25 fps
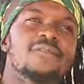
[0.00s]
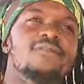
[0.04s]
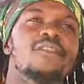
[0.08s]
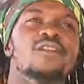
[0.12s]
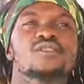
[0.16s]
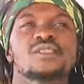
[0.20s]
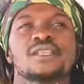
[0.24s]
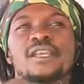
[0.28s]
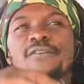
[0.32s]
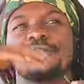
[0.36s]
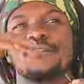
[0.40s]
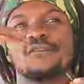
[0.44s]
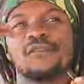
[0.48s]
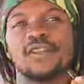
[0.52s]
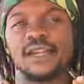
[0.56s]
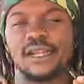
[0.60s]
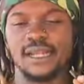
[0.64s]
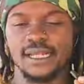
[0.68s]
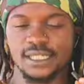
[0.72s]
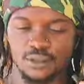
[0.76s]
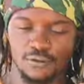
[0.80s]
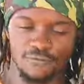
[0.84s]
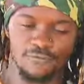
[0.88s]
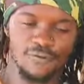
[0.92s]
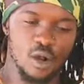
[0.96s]
Then you save for the
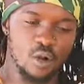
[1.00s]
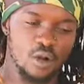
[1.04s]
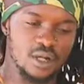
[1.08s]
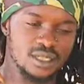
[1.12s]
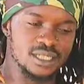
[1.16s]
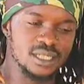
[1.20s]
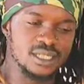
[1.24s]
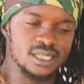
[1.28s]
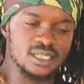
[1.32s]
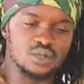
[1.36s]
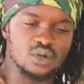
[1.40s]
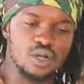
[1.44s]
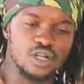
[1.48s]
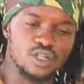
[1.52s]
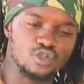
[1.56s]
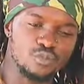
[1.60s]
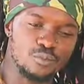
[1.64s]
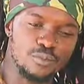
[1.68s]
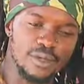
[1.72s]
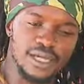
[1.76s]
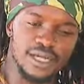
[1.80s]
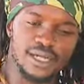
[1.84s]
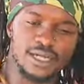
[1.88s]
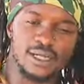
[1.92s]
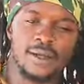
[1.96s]
rest of hours. This is going to
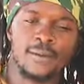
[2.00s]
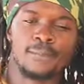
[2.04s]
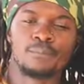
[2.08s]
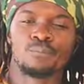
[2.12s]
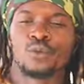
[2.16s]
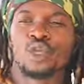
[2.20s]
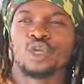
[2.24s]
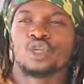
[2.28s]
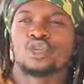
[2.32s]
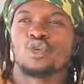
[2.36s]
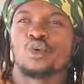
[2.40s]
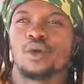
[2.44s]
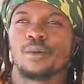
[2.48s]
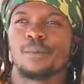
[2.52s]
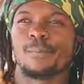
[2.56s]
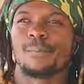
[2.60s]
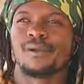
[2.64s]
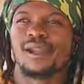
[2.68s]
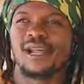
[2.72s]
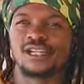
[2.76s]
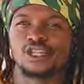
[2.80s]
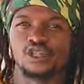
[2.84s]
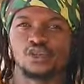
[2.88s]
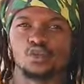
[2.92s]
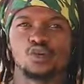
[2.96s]
make your
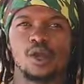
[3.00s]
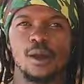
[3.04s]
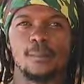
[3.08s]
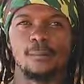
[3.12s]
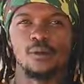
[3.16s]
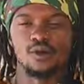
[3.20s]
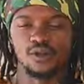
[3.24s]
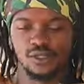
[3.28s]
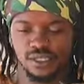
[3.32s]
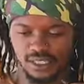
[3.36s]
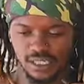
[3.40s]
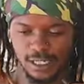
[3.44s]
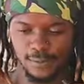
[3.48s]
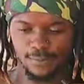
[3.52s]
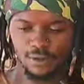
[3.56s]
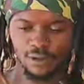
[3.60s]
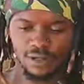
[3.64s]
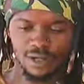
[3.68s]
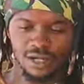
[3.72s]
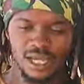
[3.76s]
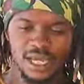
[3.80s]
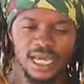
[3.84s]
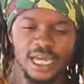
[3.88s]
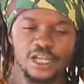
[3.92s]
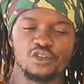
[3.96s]
blood sugar more stable,
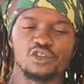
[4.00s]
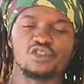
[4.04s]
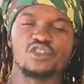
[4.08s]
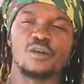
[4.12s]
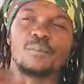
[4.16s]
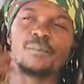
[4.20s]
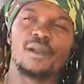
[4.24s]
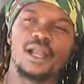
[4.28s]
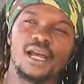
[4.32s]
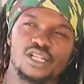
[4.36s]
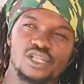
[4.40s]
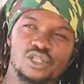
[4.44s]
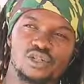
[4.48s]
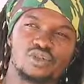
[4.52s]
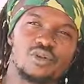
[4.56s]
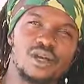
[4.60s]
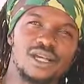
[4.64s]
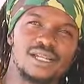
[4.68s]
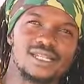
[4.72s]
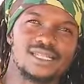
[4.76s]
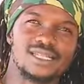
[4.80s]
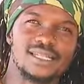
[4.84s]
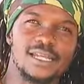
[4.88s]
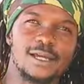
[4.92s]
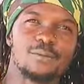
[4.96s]
and when your blood sugar
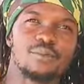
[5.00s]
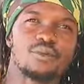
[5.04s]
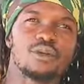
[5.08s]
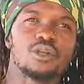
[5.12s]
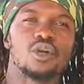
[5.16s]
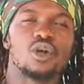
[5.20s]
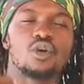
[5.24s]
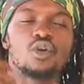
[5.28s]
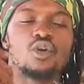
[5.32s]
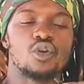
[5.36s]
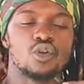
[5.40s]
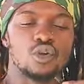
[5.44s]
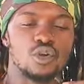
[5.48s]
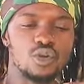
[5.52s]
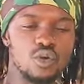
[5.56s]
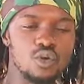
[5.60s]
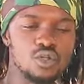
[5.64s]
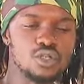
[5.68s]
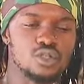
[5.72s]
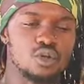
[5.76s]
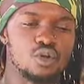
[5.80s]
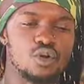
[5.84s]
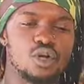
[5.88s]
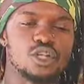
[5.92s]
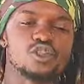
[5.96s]
is stable, you're
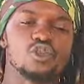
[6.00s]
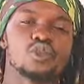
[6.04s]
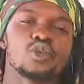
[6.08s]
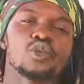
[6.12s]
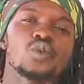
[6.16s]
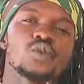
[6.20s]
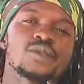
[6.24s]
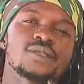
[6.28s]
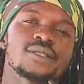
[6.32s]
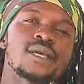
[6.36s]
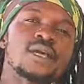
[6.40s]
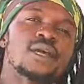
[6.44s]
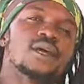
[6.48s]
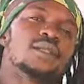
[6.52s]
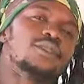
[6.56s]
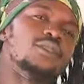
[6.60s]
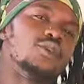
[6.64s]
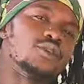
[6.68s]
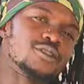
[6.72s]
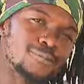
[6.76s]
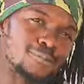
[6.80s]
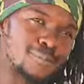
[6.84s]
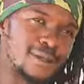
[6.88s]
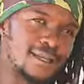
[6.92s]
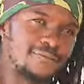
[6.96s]
also going to lose
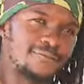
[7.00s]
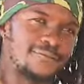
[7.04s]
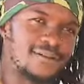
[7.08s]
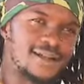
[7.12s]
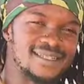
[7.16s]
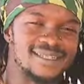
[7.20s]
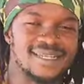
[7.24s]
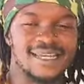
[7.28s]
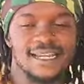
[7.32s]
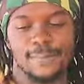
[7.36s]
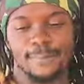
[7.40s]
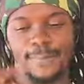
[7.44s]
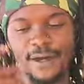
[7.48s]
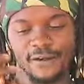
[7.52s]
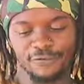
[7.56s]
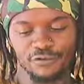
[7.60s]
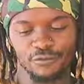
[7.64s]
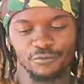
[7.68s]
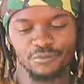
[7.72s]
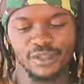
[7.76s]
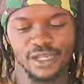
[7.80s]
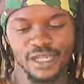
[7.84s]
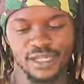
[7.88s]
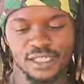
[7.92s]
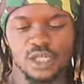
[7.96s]
those belly fats. And apart
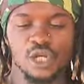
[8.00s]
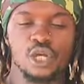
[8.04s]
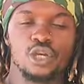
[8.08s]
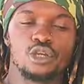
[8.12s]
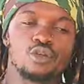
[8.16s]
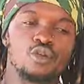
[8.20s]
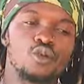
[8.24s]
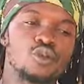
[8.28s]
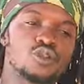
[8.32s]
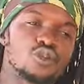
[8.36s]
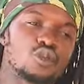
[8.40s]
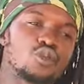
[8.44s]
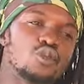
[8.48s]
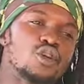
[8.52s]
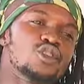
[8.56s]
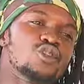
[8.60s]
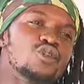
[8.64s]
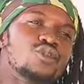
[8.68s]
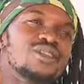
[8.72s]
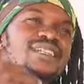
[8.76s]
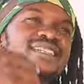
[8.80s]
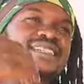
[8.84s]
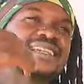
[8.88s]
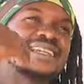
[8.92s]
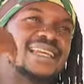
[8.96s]
from that, you're also going
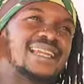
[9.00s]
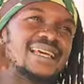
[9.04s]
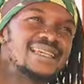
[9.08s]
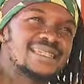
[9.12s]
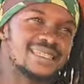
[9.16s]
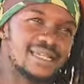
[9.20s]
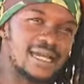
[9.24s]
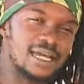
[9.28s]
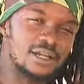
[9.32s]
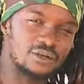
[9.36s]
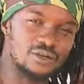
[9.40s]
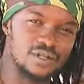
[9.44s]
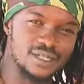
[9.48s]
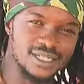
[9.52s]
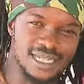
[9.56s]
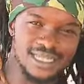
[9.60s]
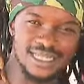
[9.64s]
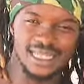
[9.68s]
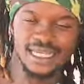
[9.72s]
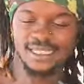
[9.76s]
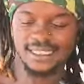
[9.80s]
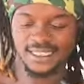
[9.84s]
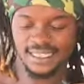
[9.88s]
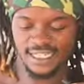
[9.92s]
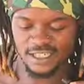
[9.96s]
to eat less calories. And
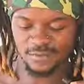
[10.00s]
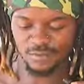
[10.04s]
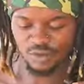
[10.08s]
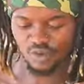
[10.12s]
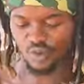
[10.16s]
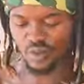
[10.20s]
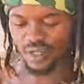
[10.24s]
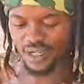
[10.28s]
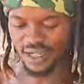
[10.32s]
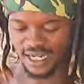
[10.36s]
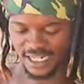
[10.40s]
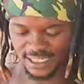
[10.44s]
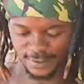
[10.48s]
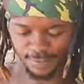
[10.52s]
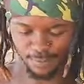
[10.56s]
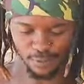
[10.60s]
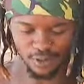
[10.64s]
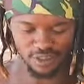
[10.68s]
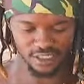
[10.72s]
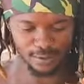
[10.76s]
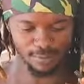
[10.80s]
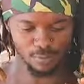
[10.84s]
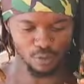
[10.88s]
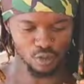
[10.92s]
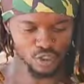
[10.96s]
that takes me to the next
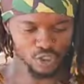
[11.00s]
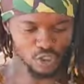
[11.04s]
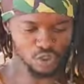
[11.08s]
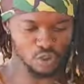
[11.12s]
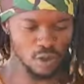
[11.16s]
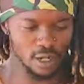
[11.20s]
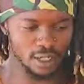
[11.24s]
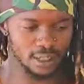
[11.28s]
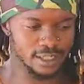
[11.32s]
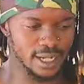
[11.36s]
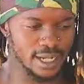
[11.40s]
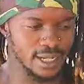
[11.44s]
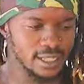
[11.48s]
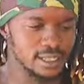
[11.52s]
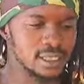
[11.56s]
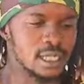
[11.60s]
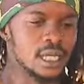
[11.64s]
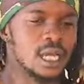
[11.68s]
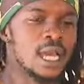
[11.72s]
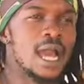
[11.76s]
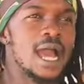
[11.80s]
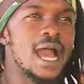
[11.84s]
point about your diet.